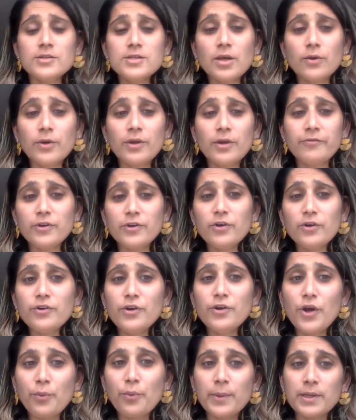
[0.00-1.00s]
So if you
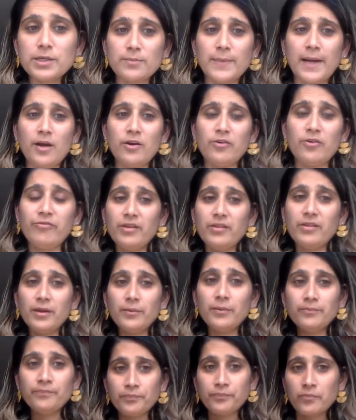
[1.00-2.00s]
don't know much about
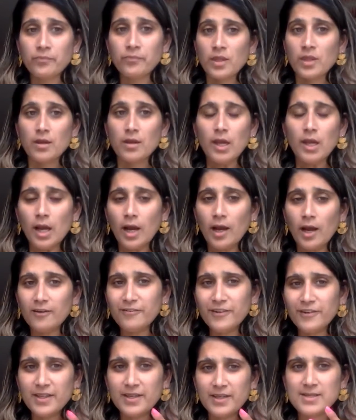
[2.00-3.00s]
Ayurveda,
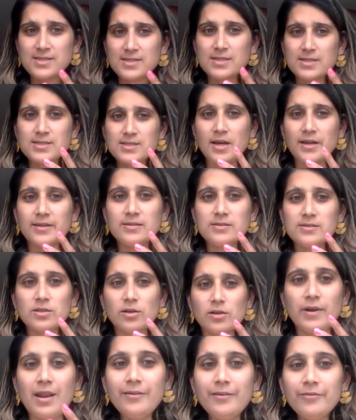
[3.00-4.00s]
Ayurveda is a science
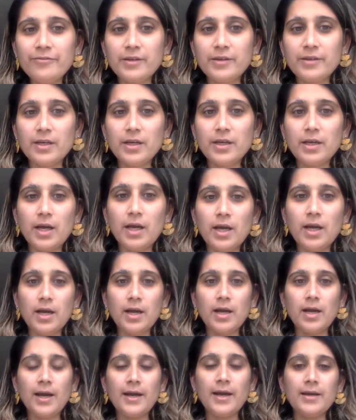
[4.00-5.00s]
of life
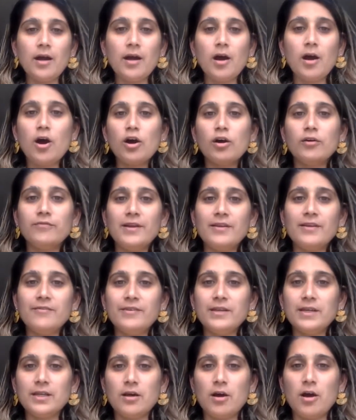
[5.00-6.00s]
and art of
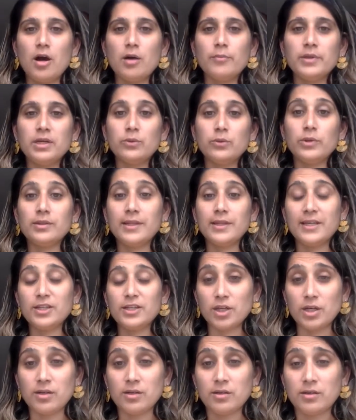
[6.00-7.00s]
living in harmony with
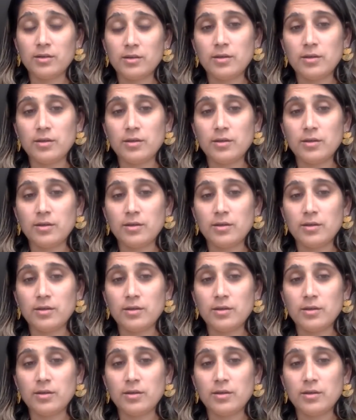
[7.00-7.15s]
nature.